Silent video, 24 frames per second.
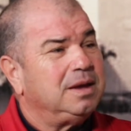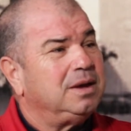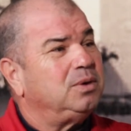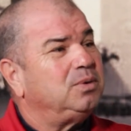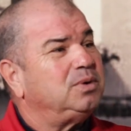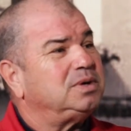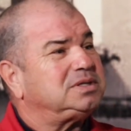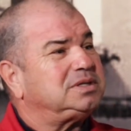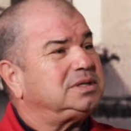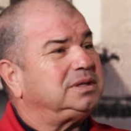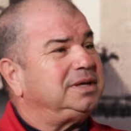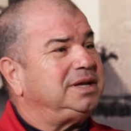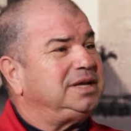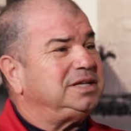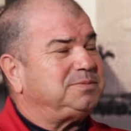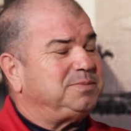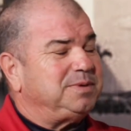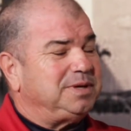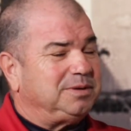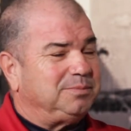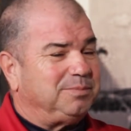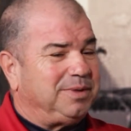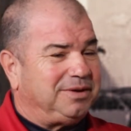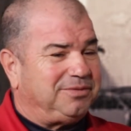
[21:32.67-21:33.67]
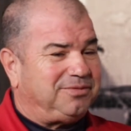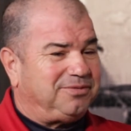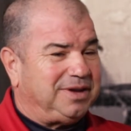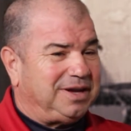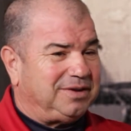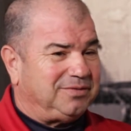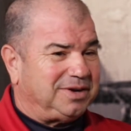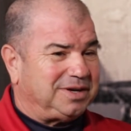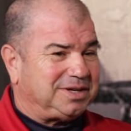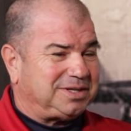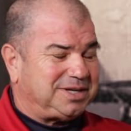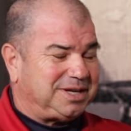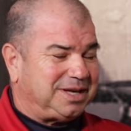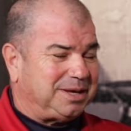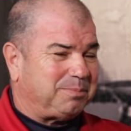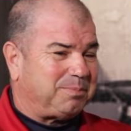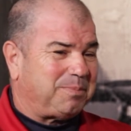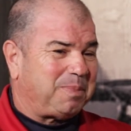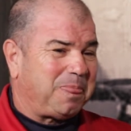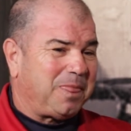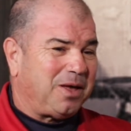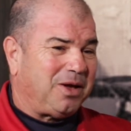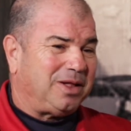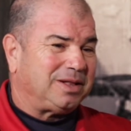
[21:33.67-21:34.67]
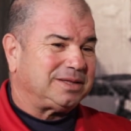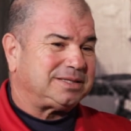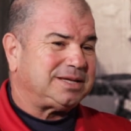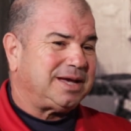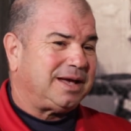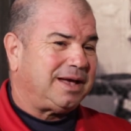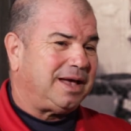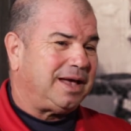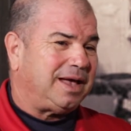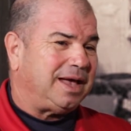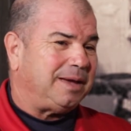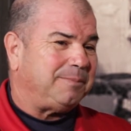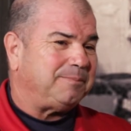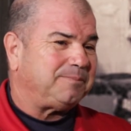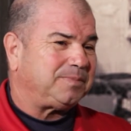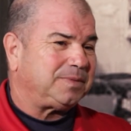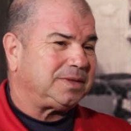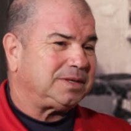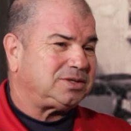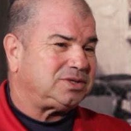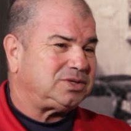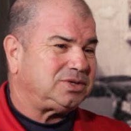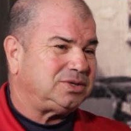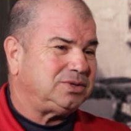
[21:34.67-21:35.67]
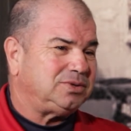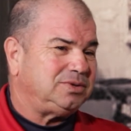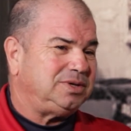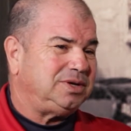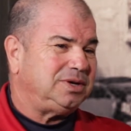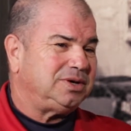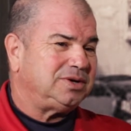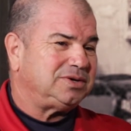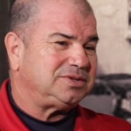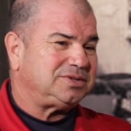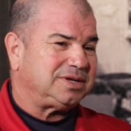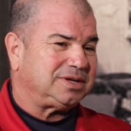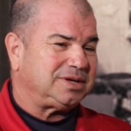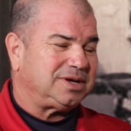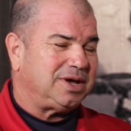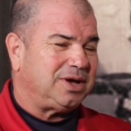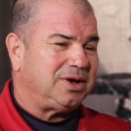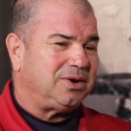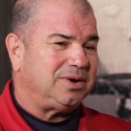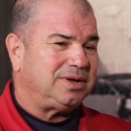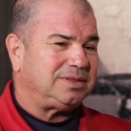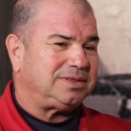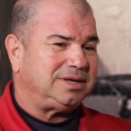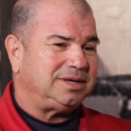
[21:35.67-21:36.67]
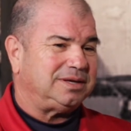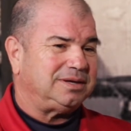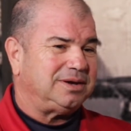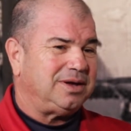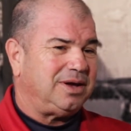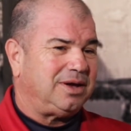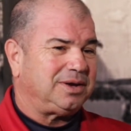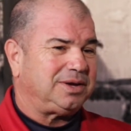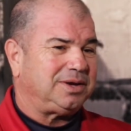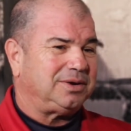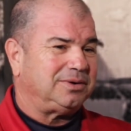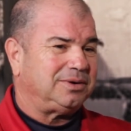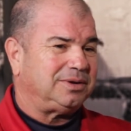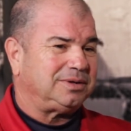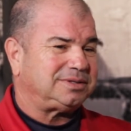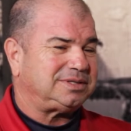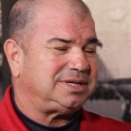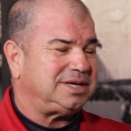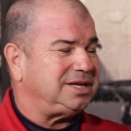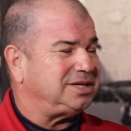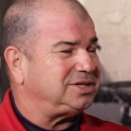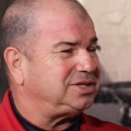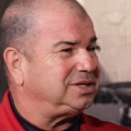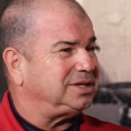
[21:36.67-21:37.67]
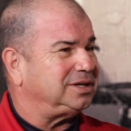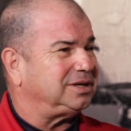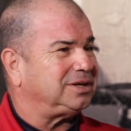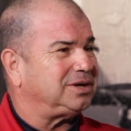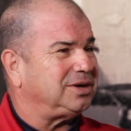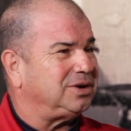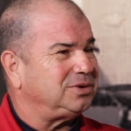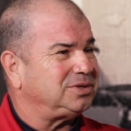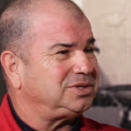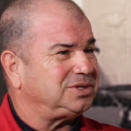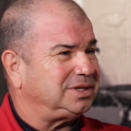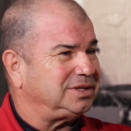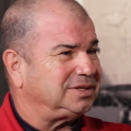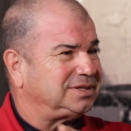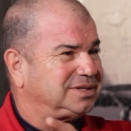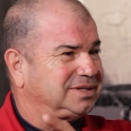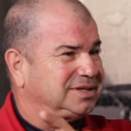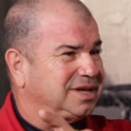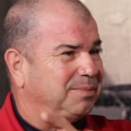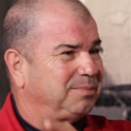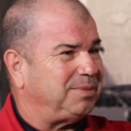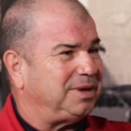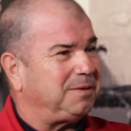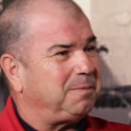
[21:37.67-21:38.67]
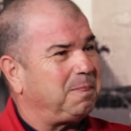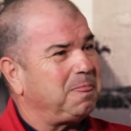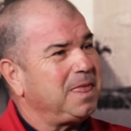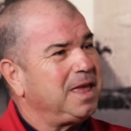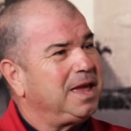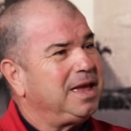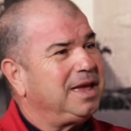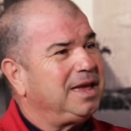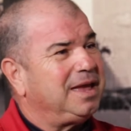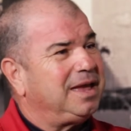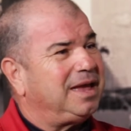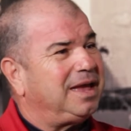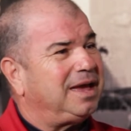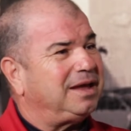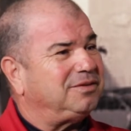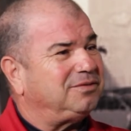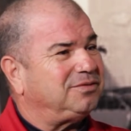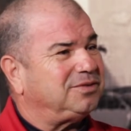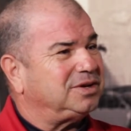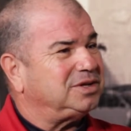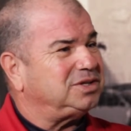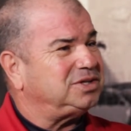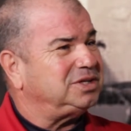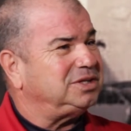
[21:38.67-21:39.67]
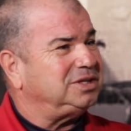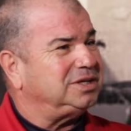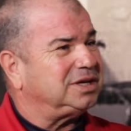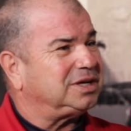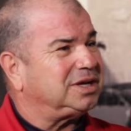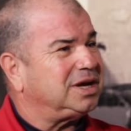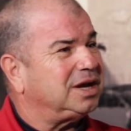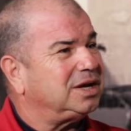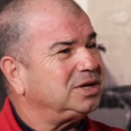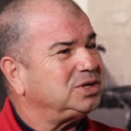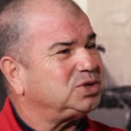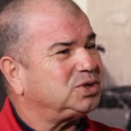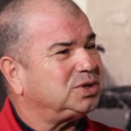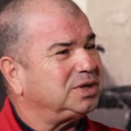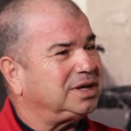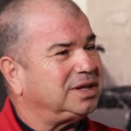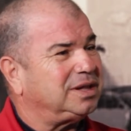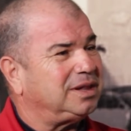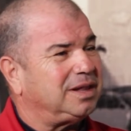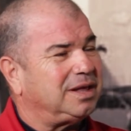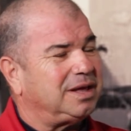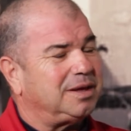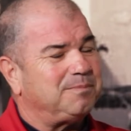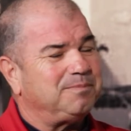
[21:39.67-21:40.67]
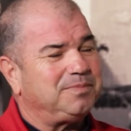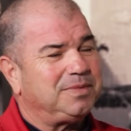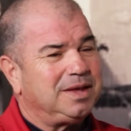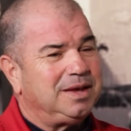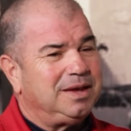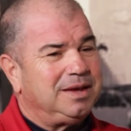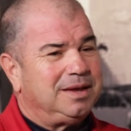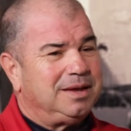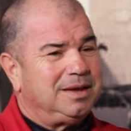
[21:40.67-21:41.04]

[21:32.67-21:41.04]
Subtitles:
which leads me to my favorite tip of all time. 2 years ago at the inaugural Teaching and Coaching Summit at Virginia Country Club,